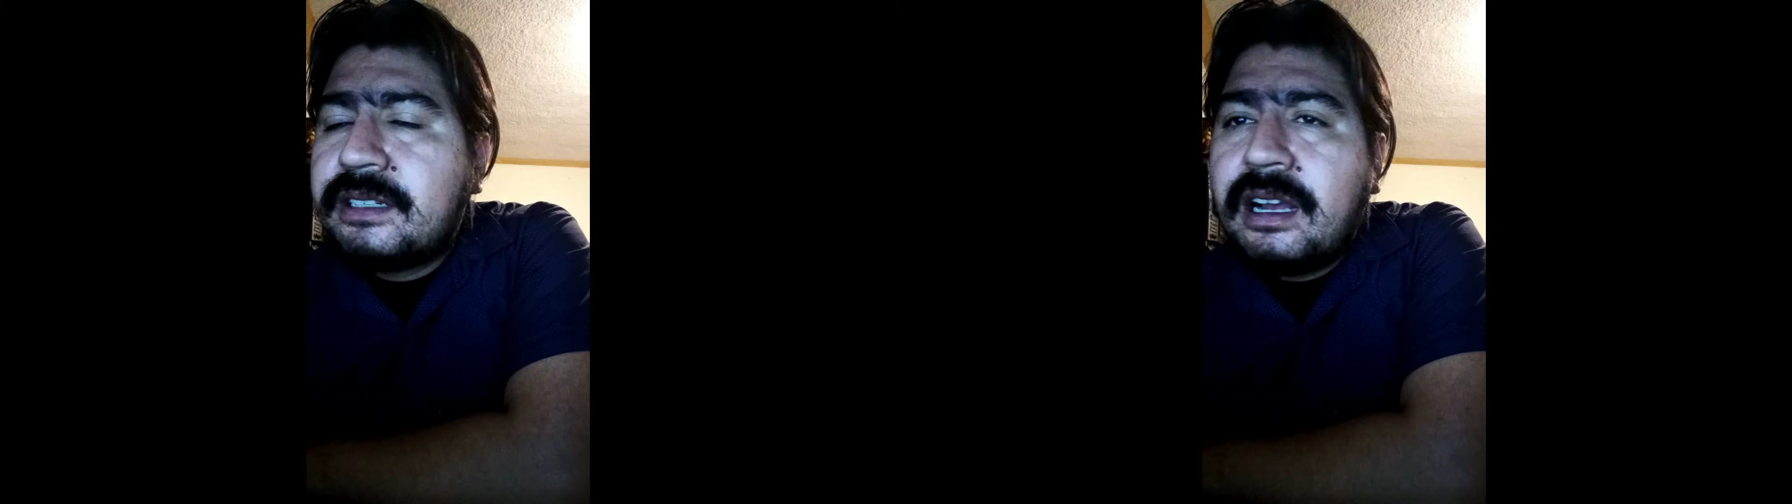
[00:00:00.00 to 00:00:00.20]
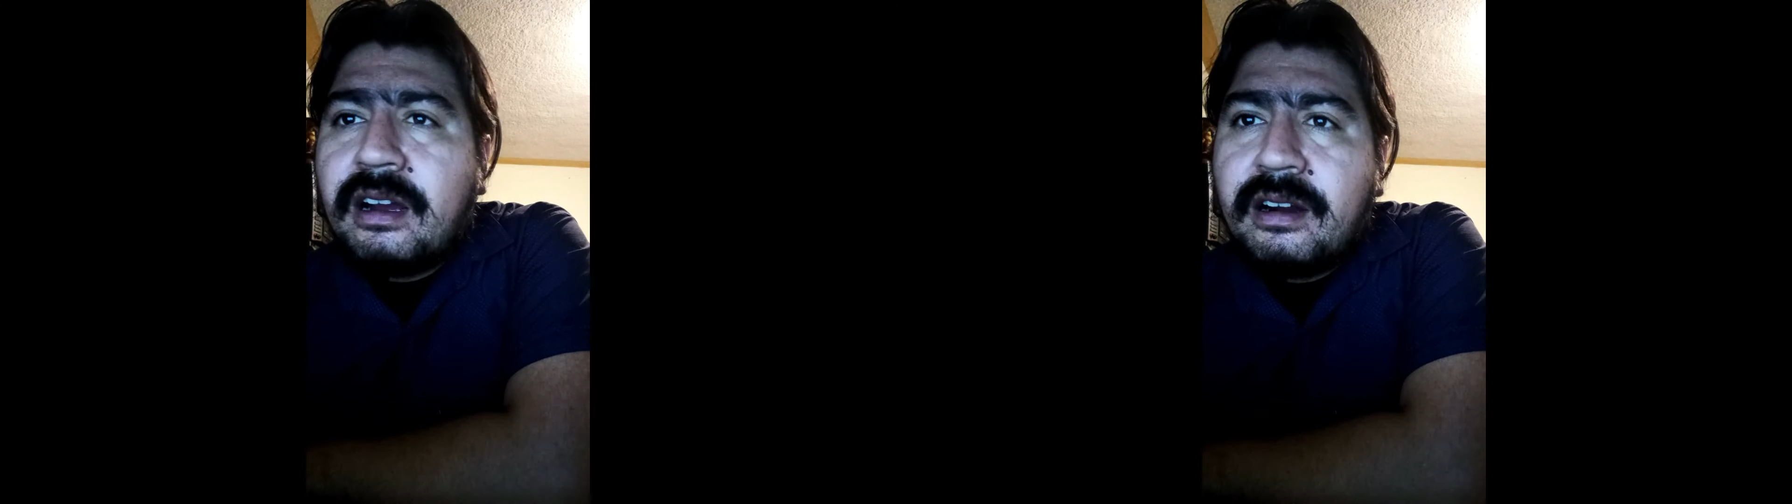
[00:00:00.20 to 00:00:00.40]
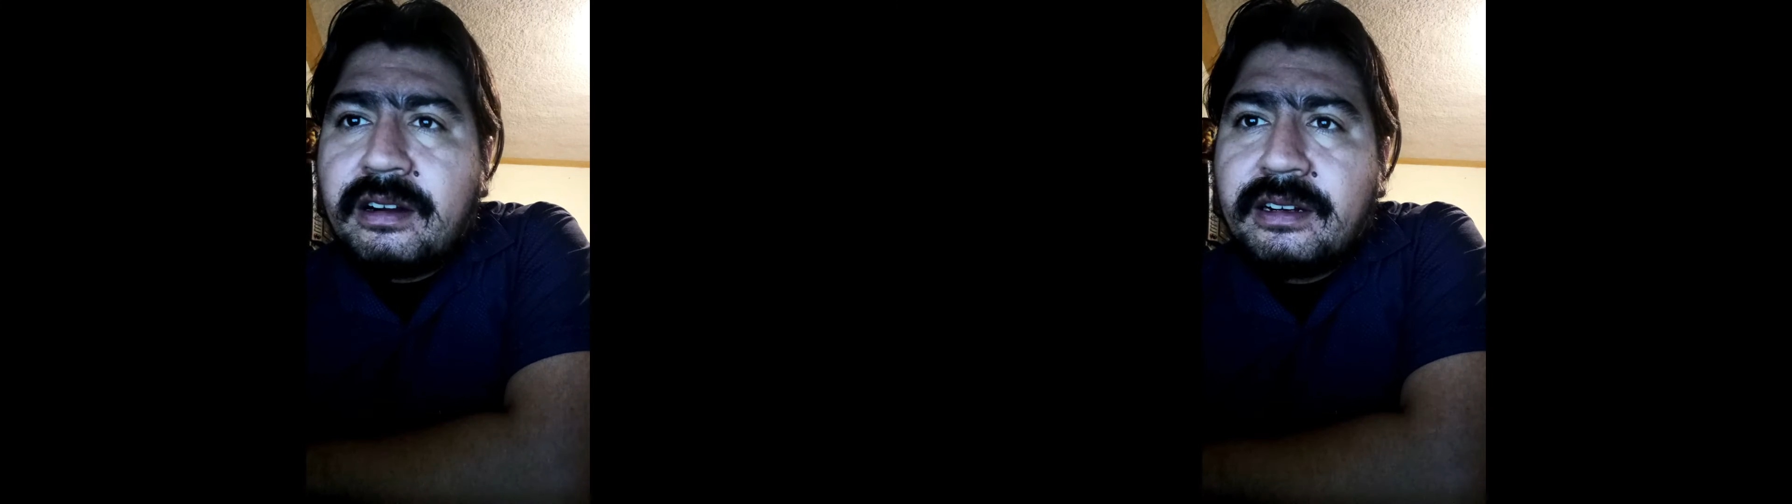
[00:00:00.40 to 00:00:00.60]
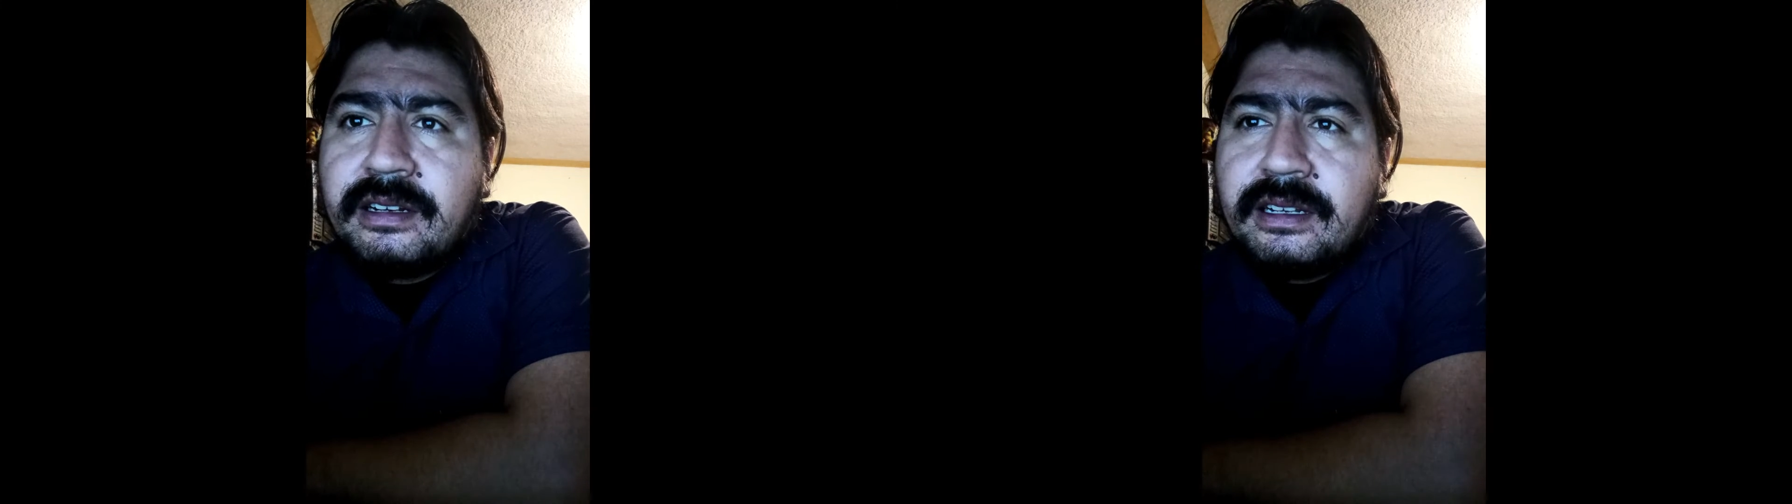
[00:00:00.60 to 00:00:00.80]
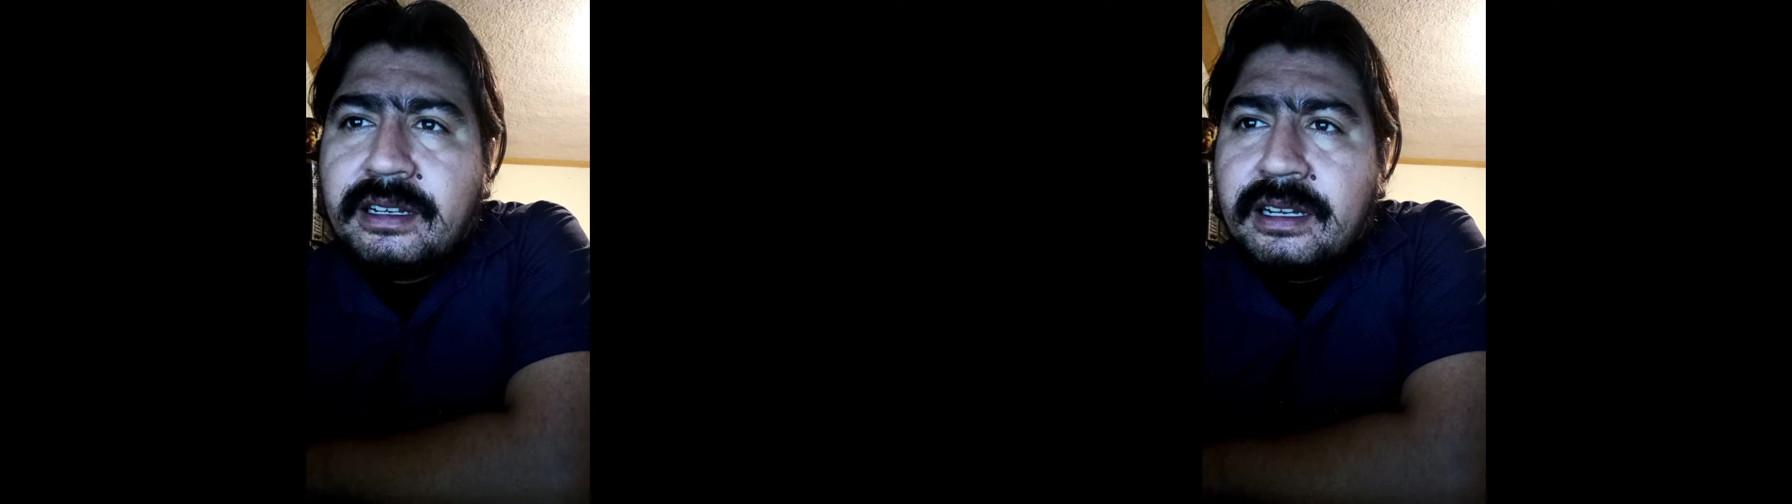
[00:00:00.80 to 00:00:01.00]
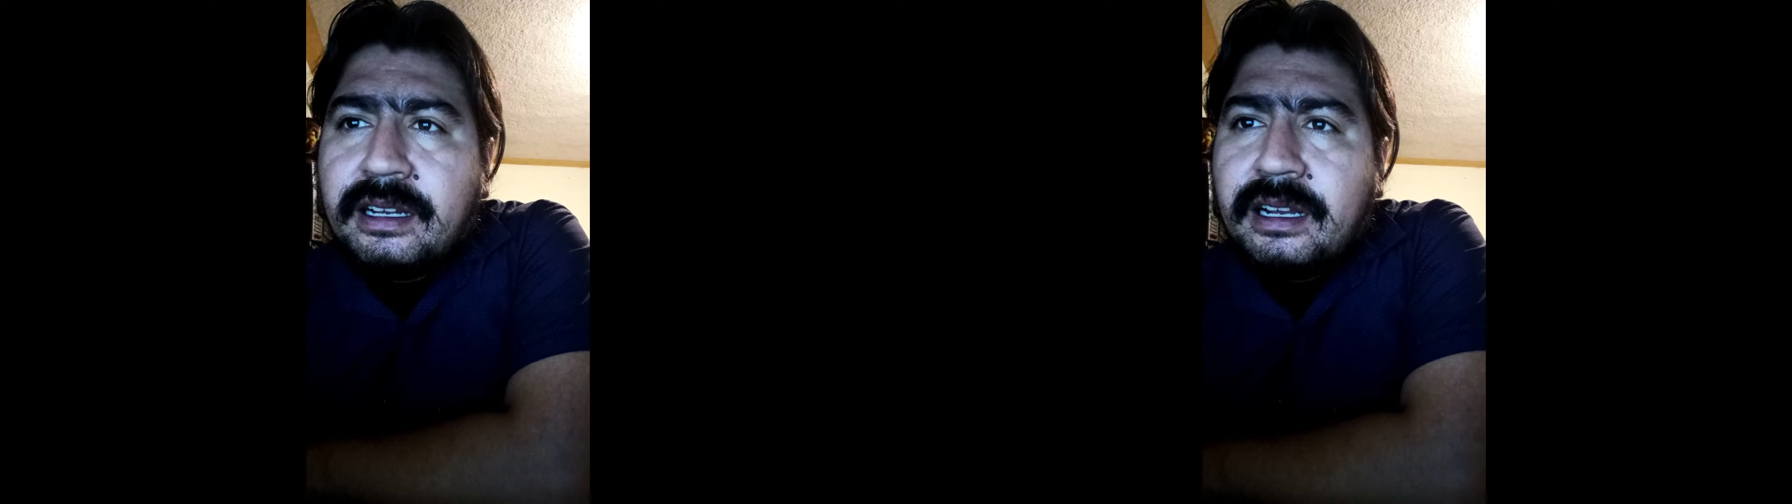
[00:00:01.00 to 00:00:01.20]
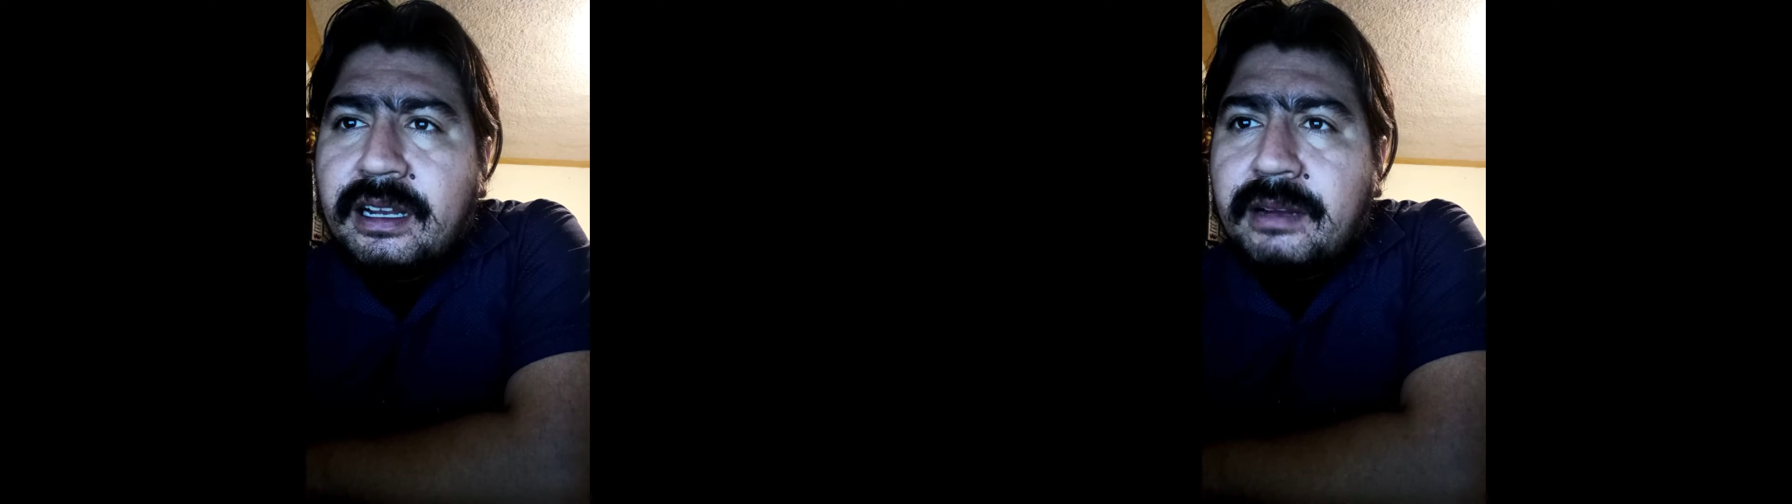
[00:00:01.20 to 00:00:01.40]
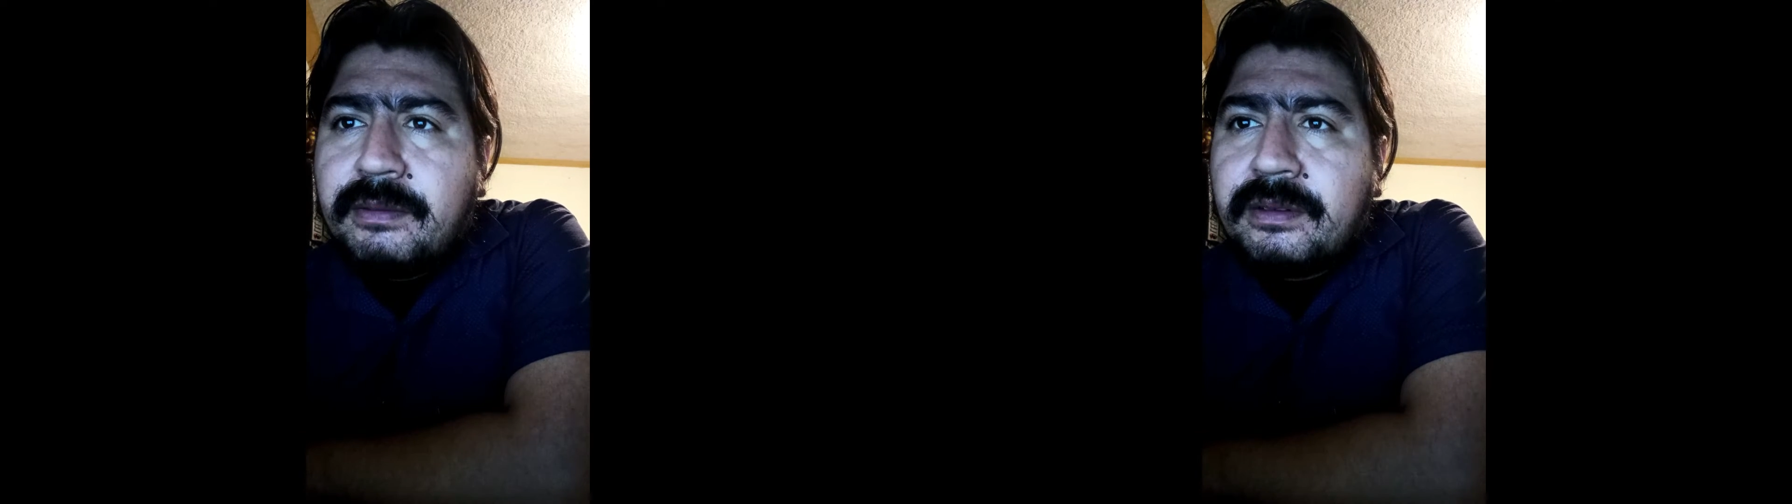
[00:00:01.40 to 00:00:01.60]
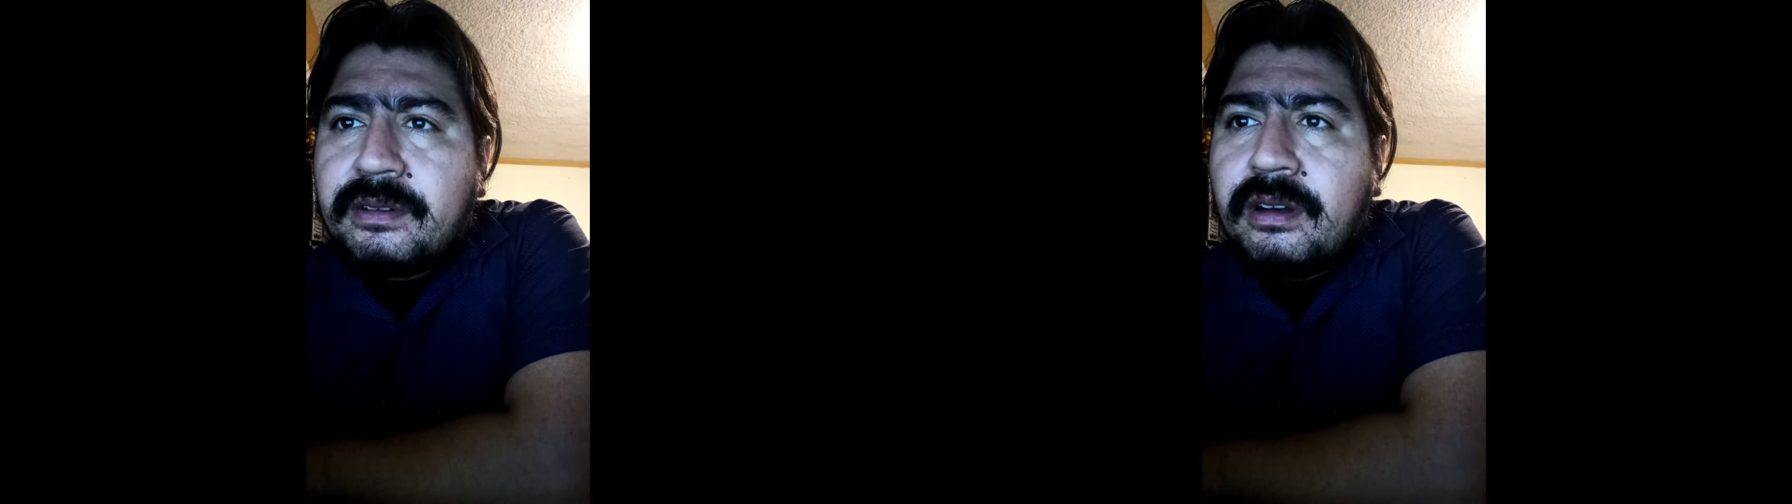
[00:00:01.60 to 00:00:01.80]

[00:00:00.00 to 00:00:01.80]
are, among